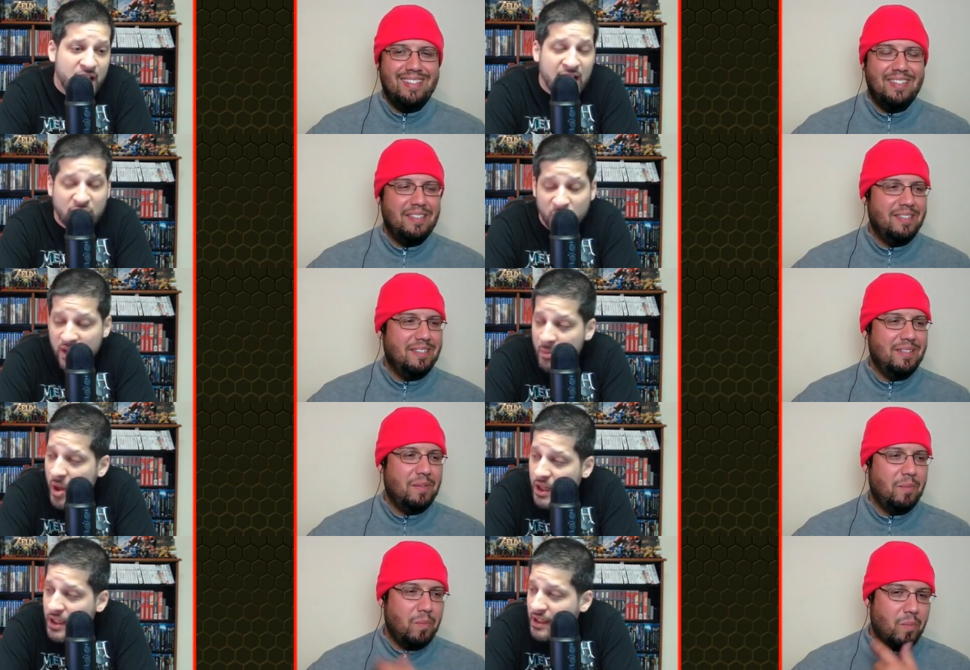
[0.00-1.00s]
Speaker 1: Atula
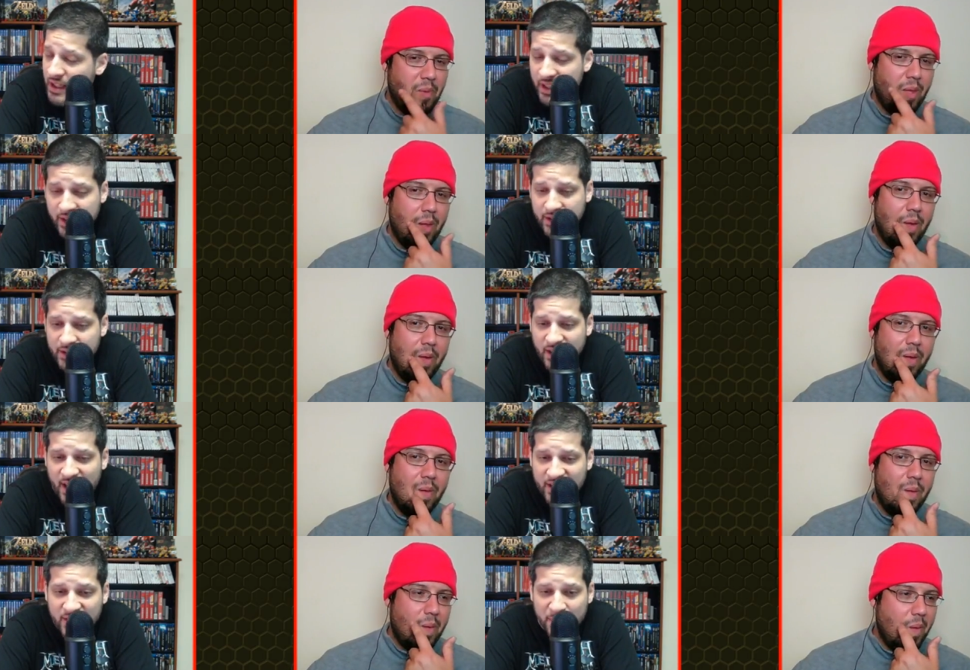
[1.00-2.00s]
Mole, is
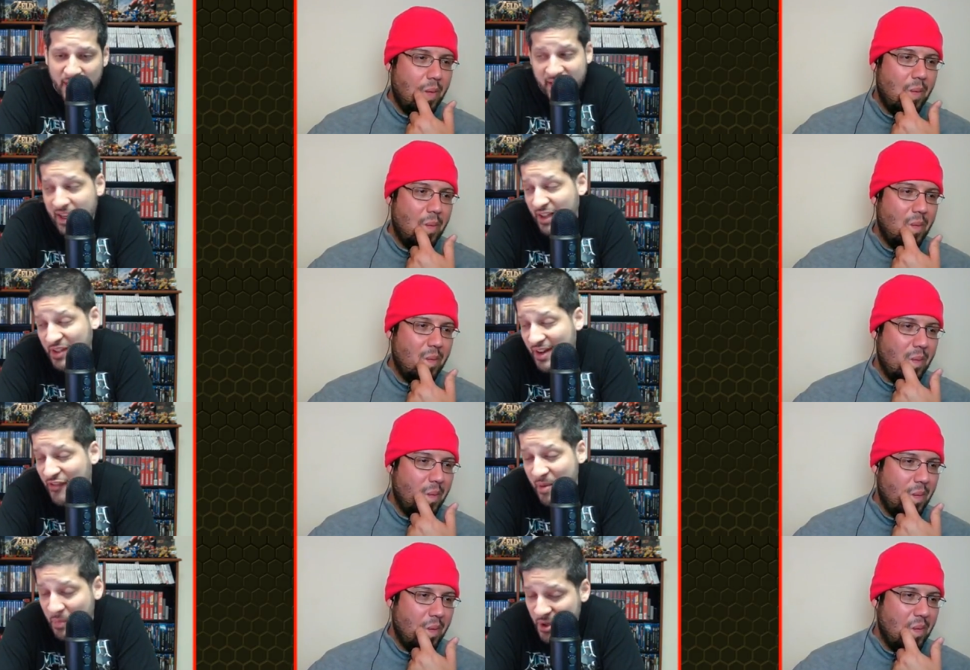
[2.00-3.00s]
awesome. I'm sorry
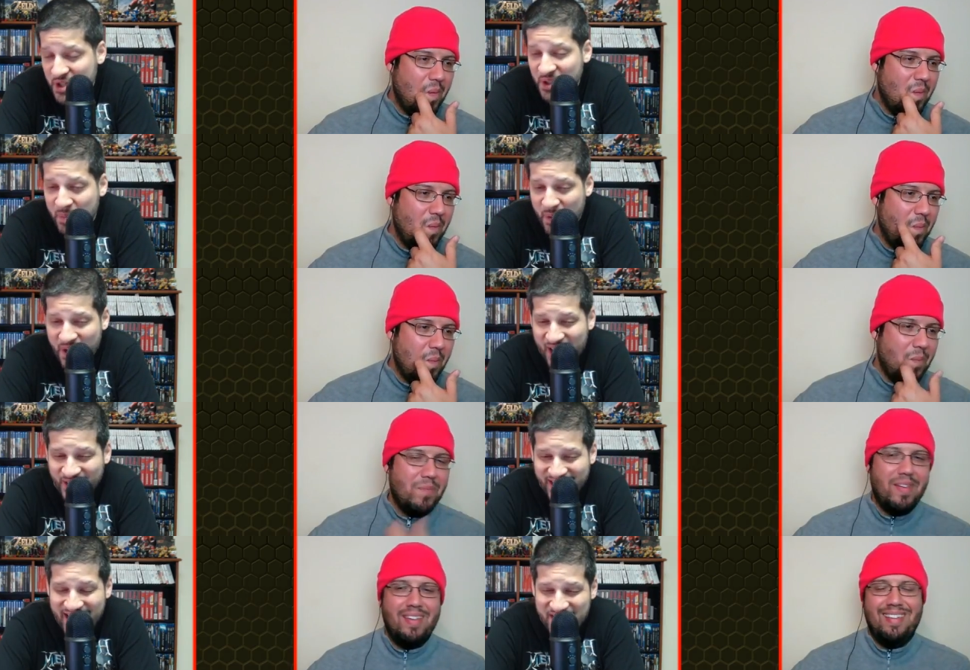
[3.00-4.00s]
if I butchered the
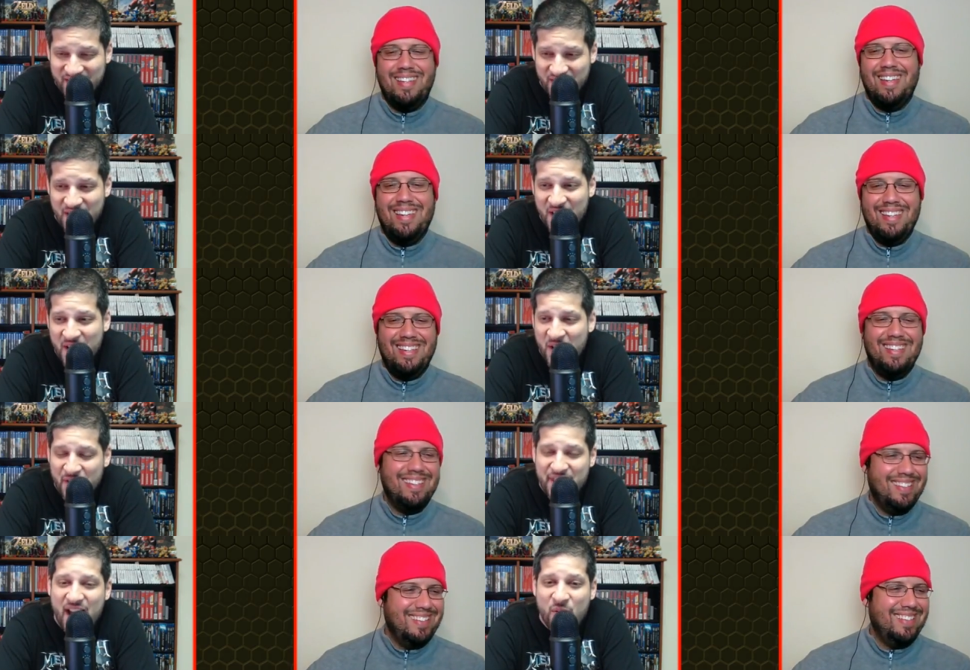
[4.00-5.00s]
pronunciation
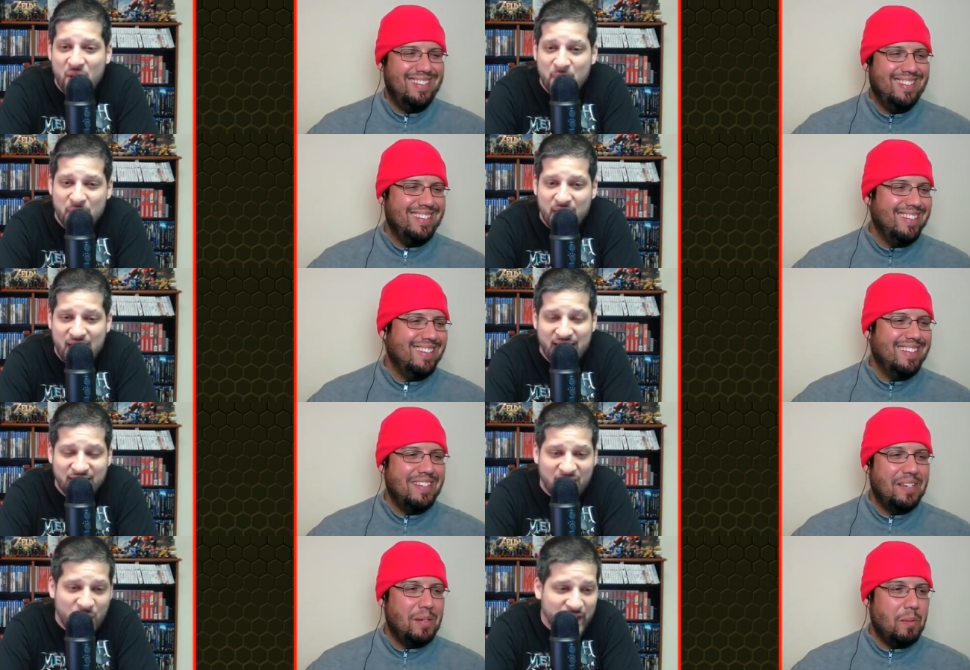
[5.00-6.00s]
on that one, but
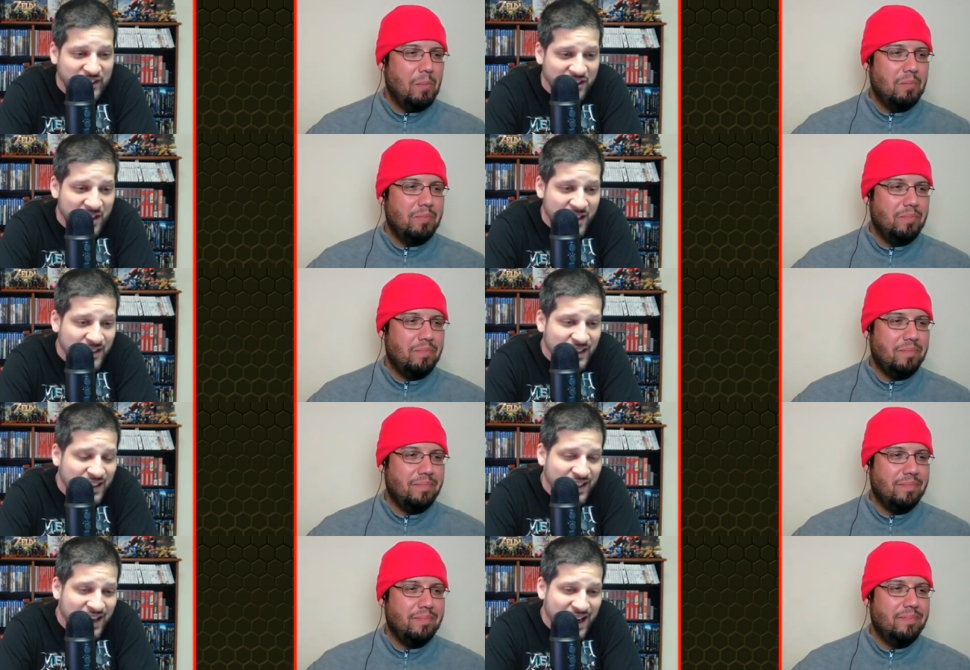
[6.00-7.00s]
it's a great song.
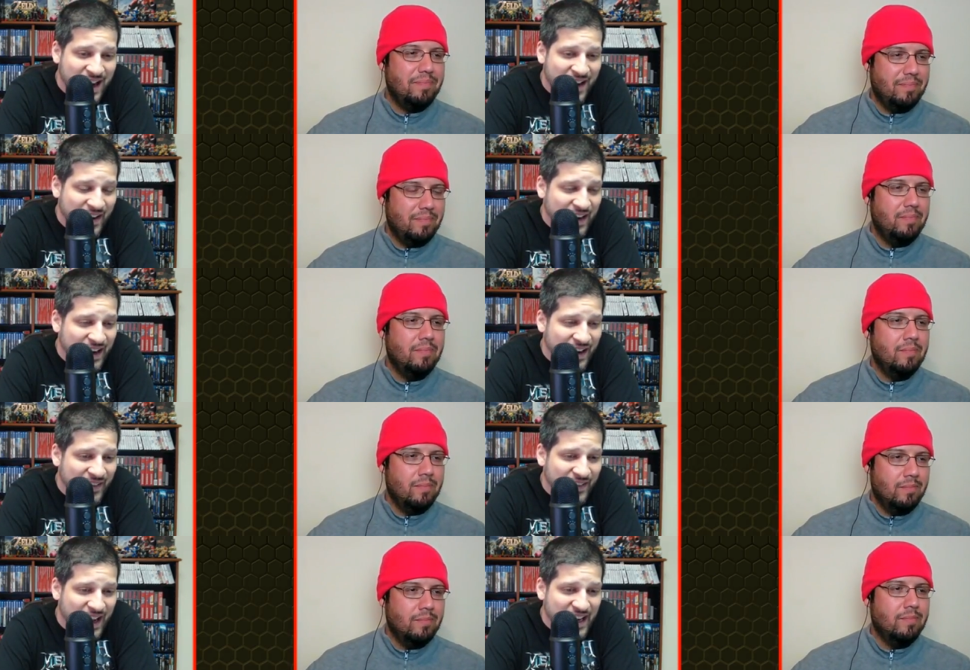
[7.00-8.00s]

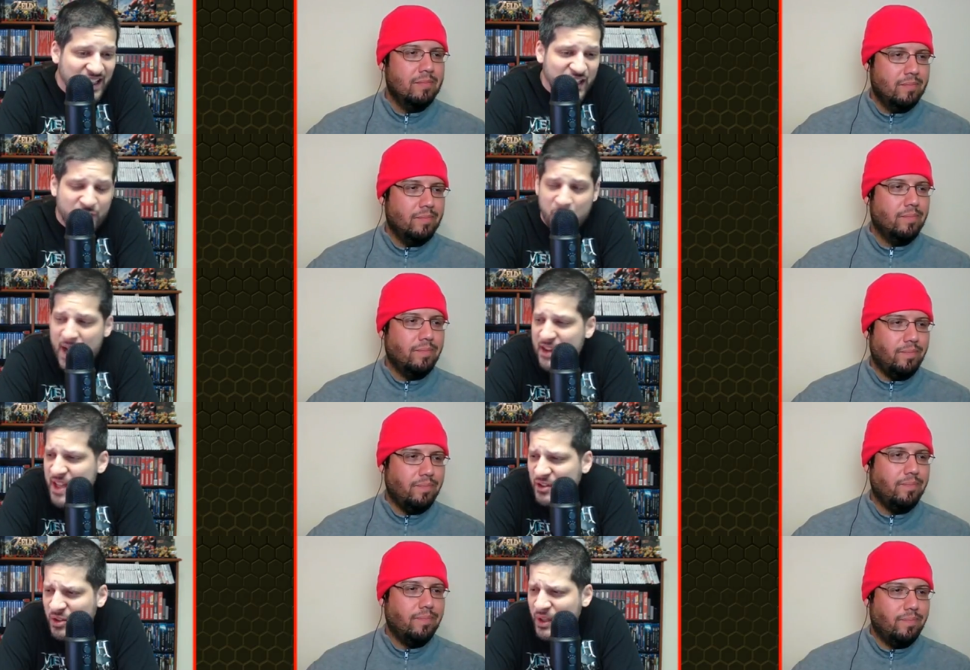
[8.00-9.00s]
Anything from
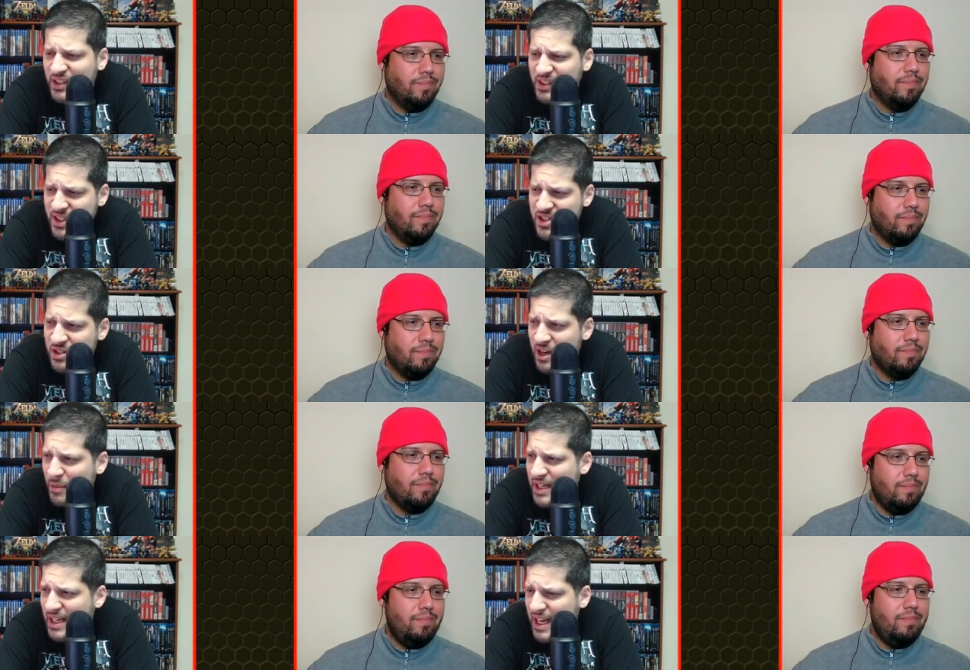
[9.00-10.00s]
Countdown to Extinction, I
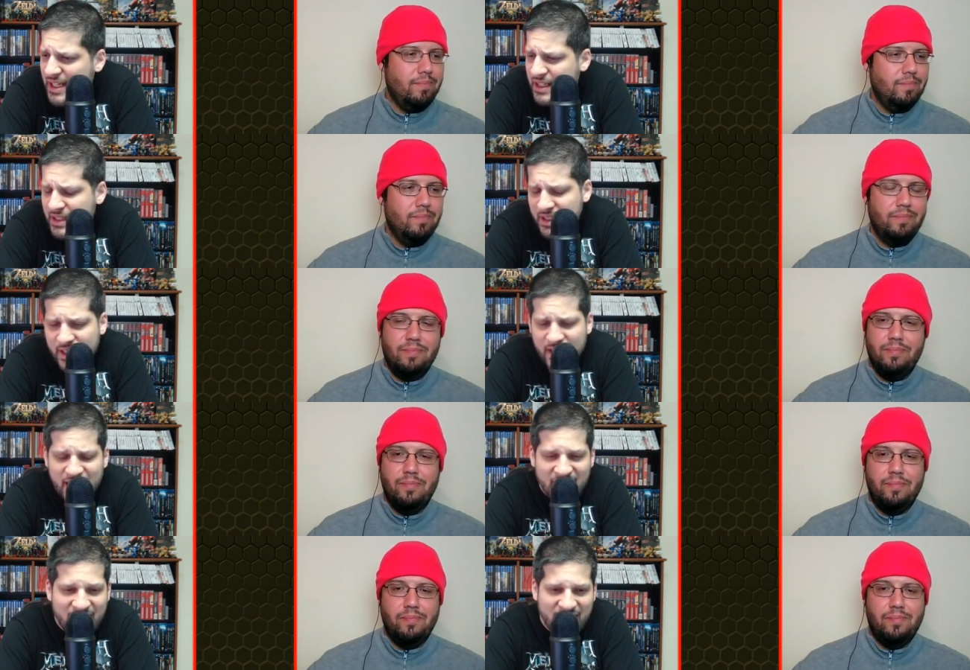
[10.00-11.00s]
really like.
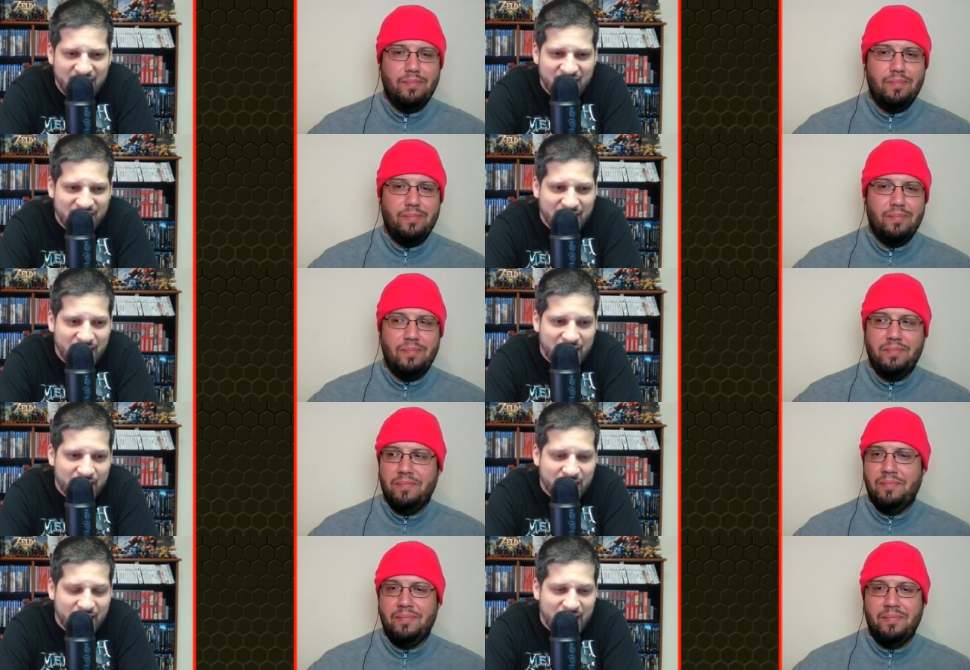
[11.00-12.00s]
And
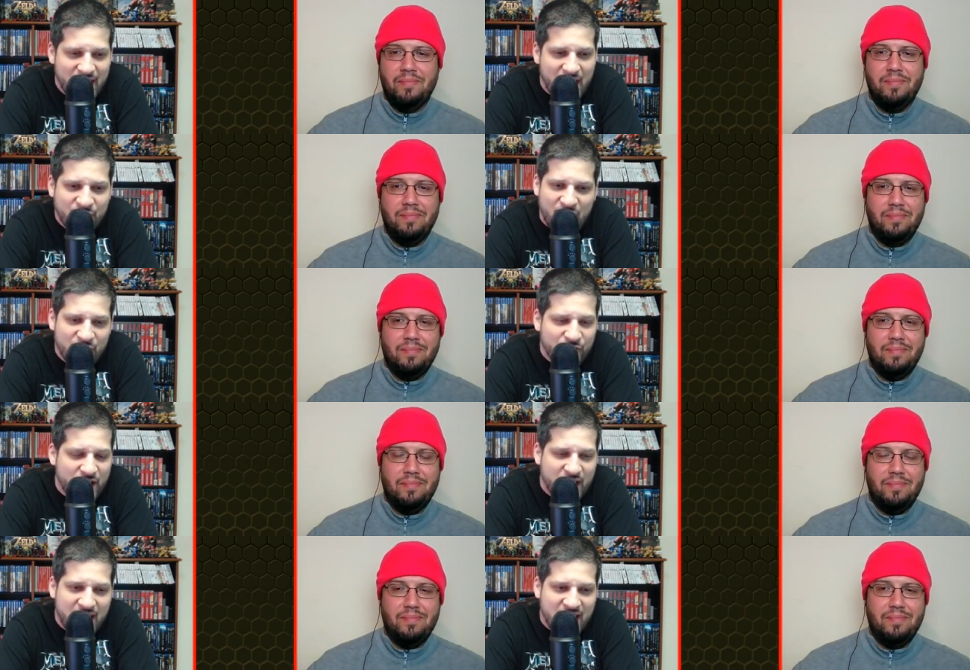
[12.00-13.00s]

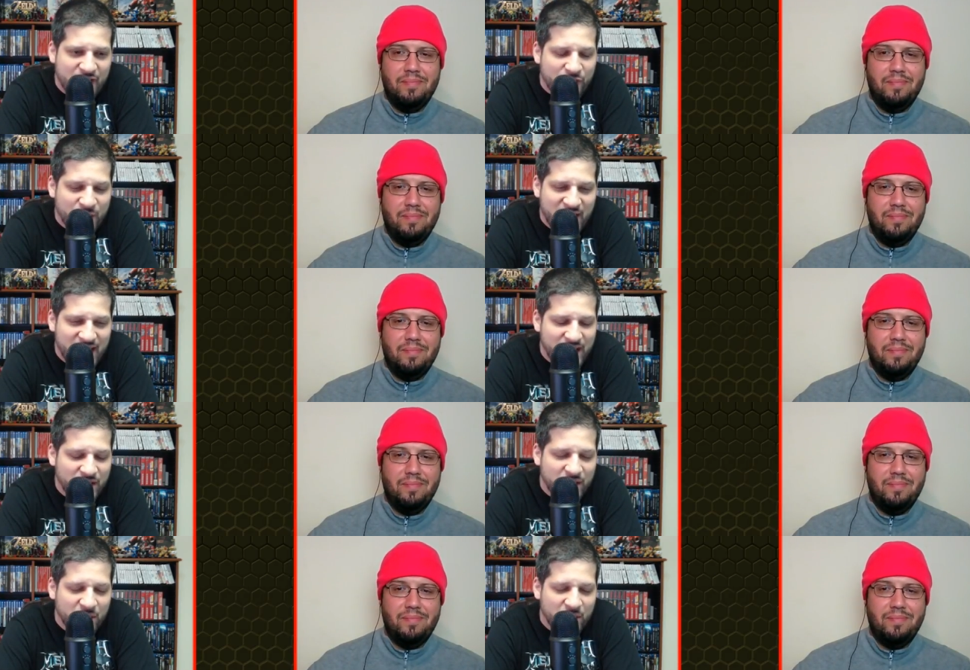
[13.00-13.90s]
I'm forgetting the